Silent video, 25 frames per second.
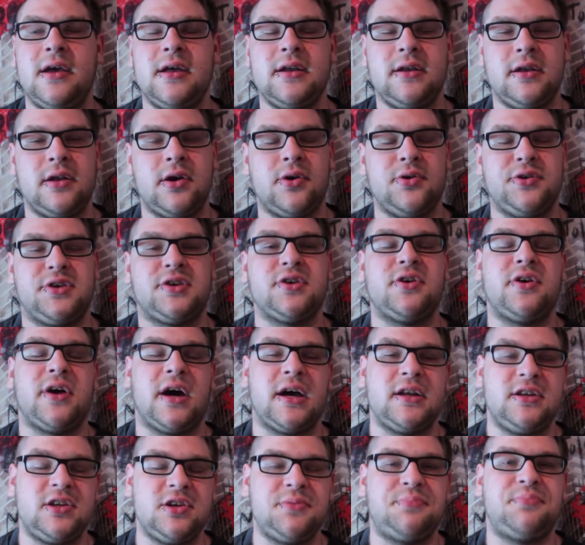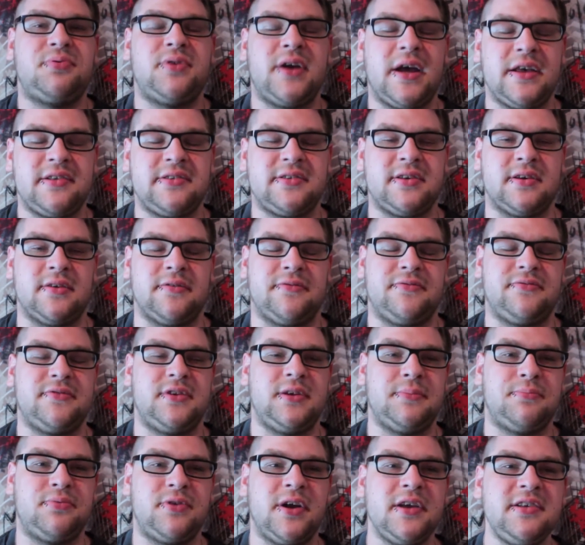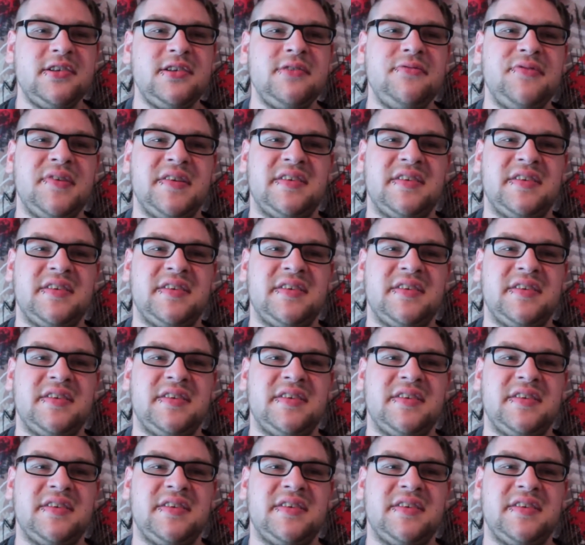No, you are depressive. Depressive